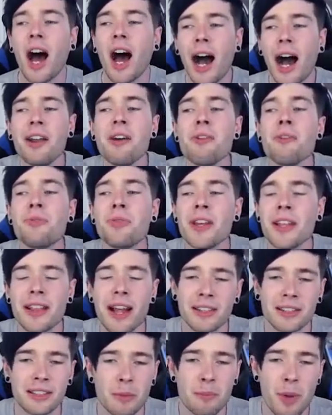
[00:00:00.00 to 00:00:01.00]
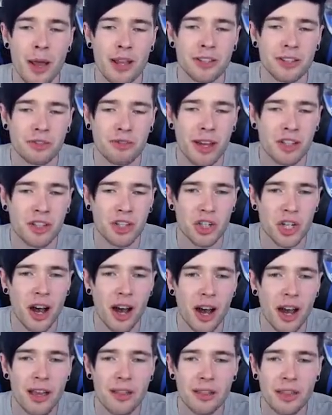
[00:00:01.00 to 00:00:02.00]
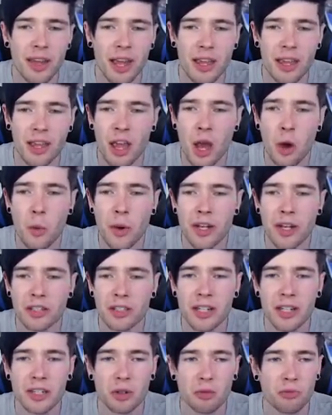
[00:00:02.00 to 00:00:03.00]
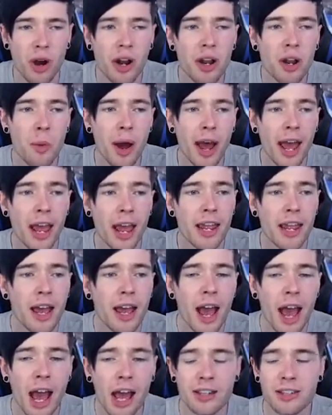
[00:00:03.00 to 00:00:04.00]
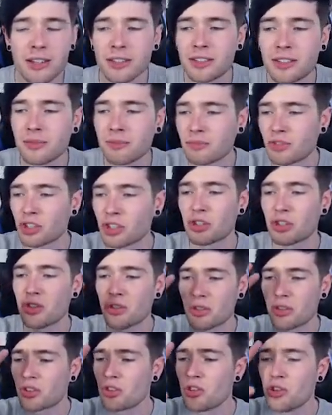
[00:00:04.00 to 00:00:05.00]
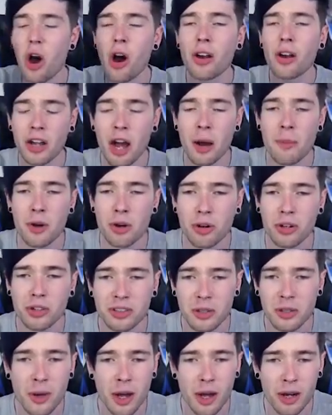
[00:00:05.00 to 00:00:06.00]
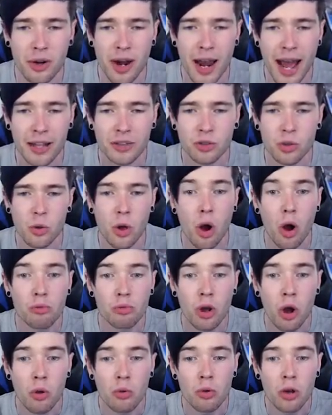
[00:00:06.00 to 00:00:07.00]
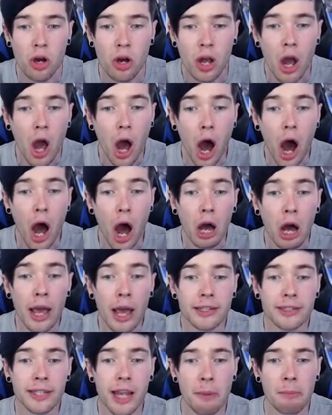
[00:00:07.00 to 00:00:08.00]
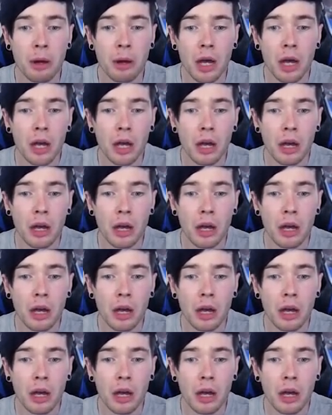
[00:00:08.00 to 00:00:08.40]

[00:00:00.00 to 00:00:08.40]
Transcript: I don't think that's the best strategy. I think we just need to run away and just not come across the murderer at all. Oh, no, look. Oh, it's him.